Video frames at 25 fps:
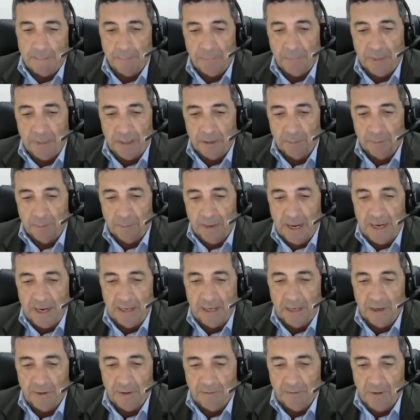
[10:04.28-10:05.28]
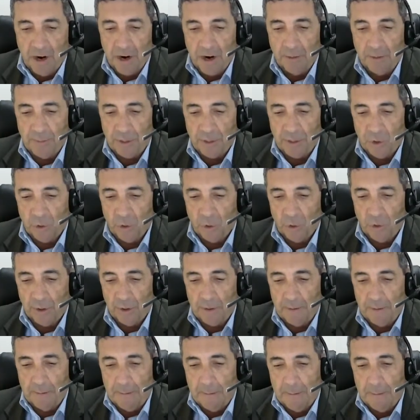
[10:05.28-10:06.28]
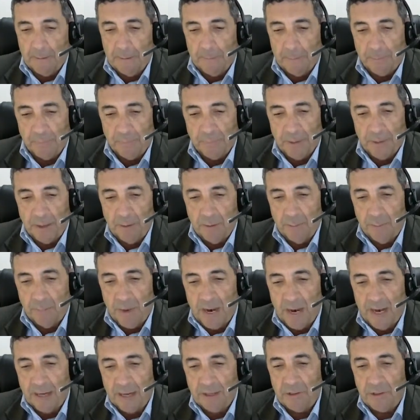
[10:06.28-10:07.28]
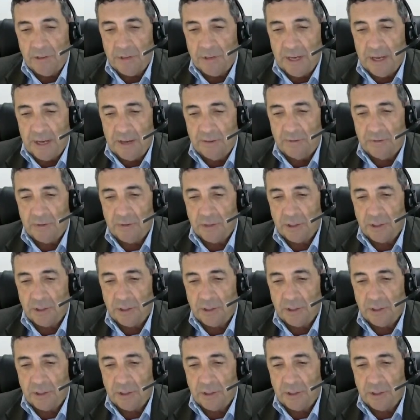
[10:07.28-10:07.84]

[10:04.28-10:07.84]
In the Planning and Environment Court, parties have